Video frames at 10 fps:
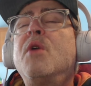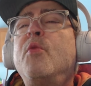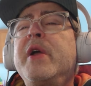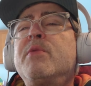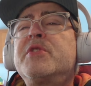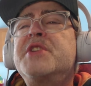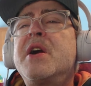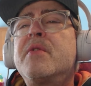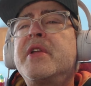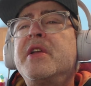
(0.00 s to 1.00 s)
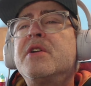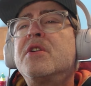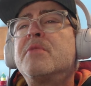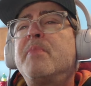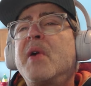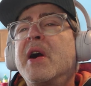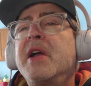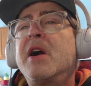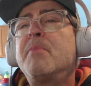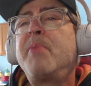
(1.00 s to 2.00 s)
We were down here
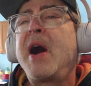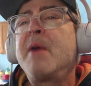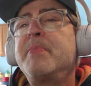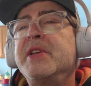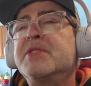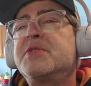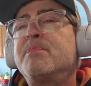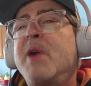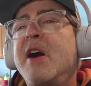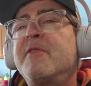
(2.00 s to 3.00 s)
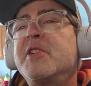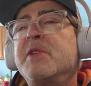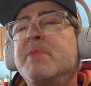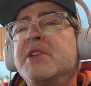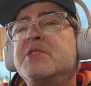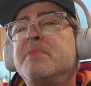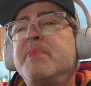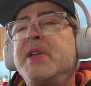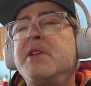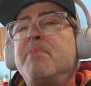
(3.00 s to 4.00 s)
by Poppies, Poverty Beast,
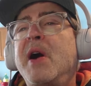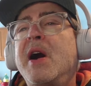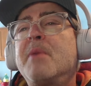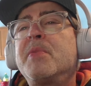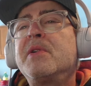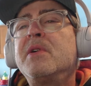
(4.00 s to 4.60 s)
P-Pop.